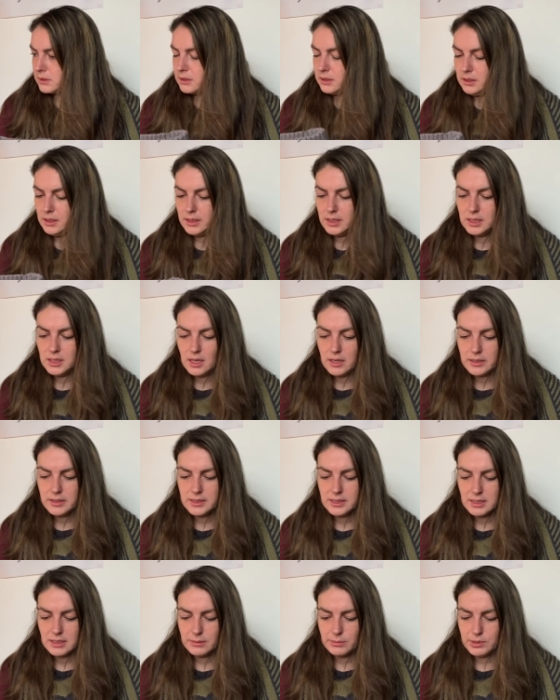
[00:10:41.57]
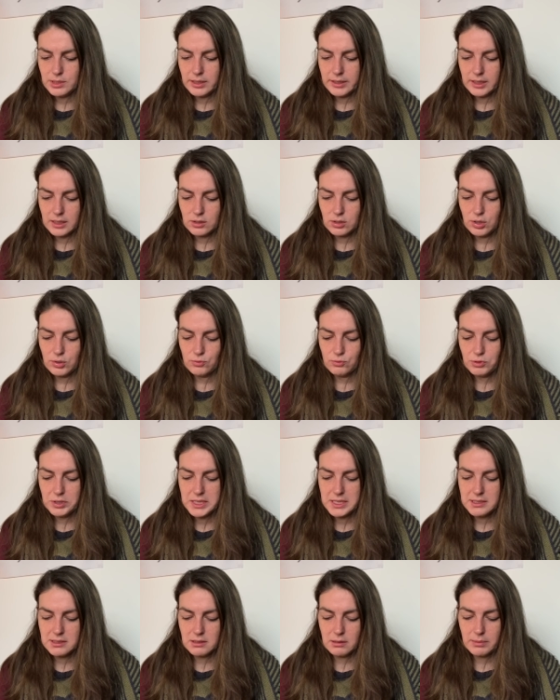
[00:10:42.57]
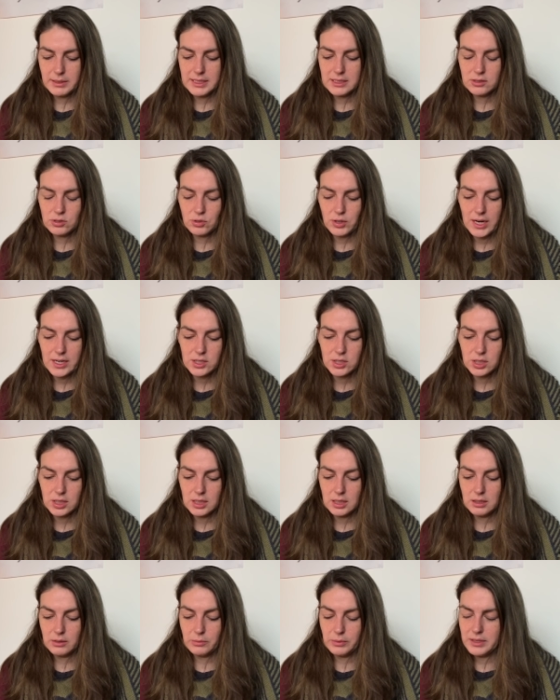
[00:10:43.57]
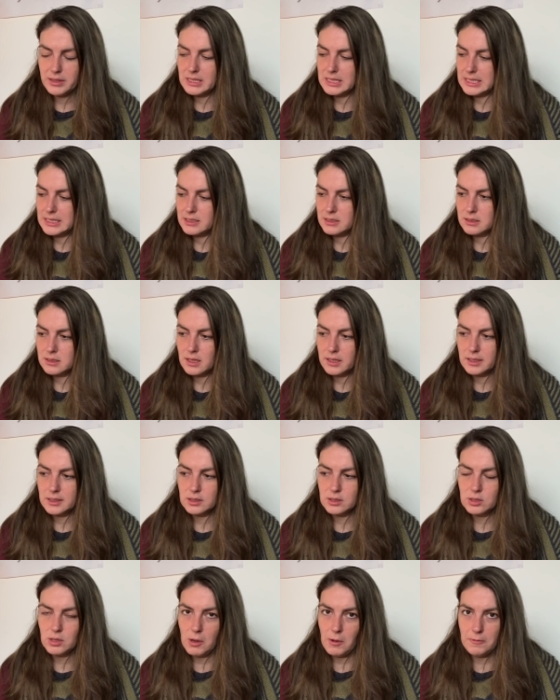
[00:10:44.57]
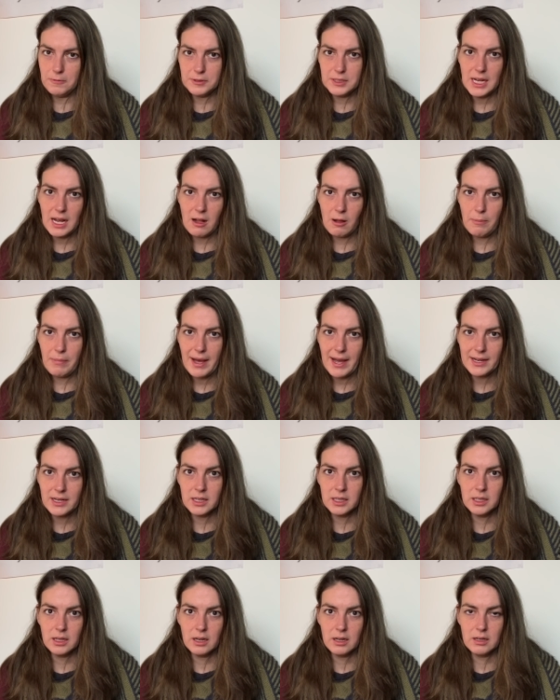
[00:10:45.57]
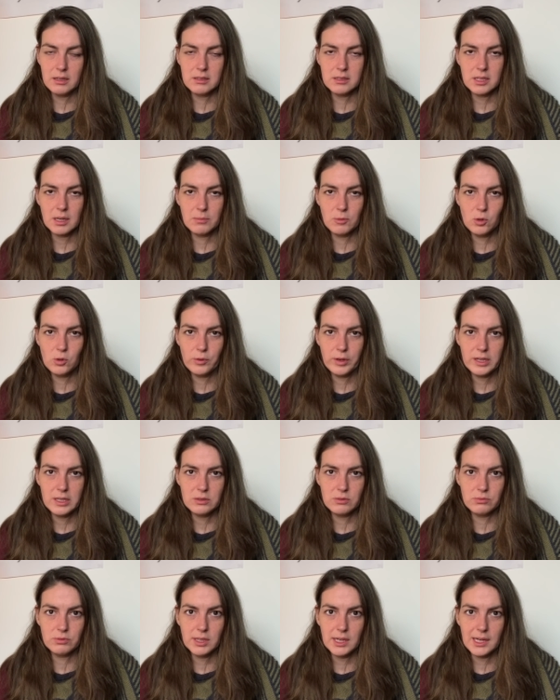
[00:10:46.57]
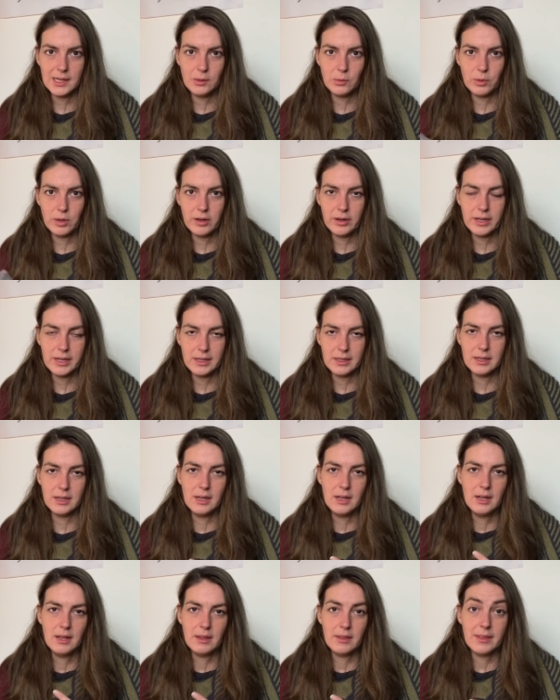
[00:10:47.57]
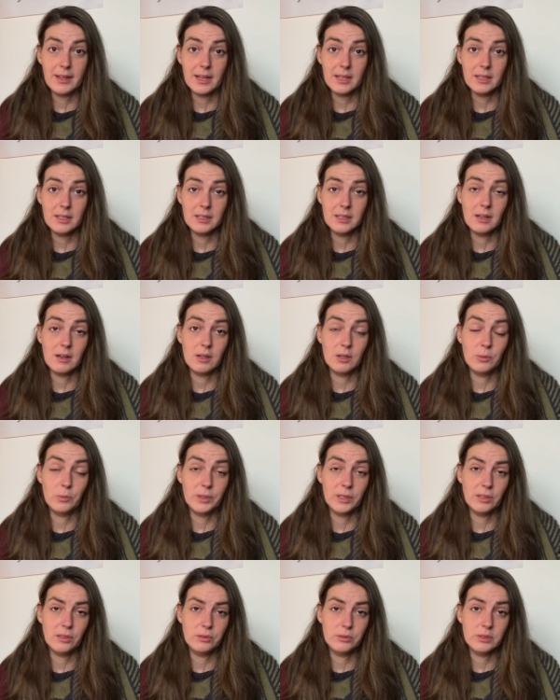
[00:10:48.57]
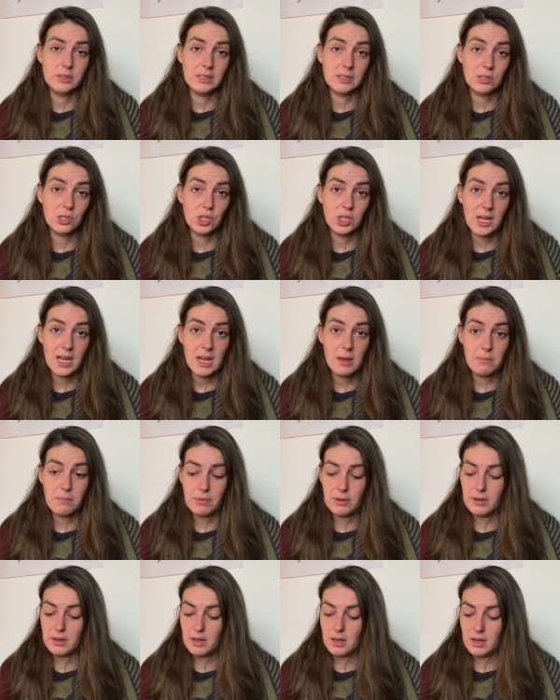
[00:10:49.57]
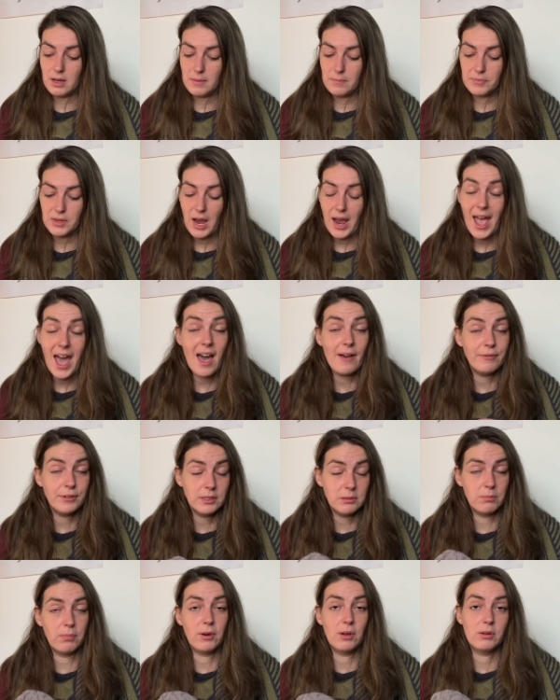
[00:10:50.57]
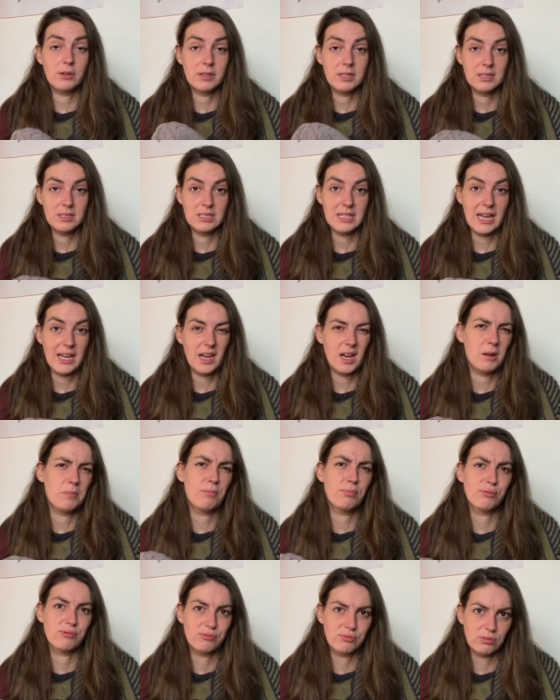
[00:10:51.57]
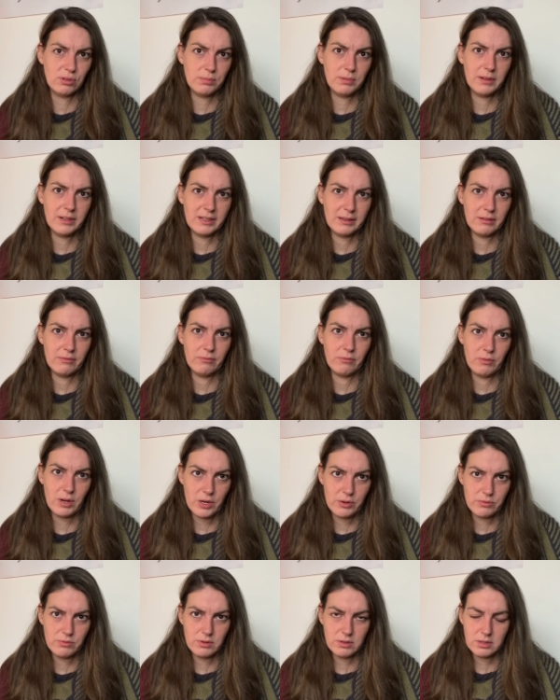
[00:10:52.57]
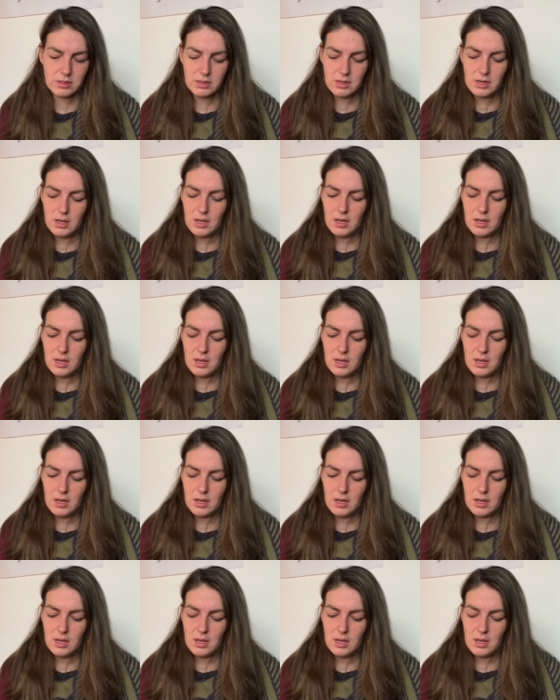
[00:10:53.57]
yeah, the yarn seems like reasonably stretchy. With these like soft alpaca yarns, I'm always really worried that the yarn will lose its shape. I haven't blocked this yet, and I probably won't,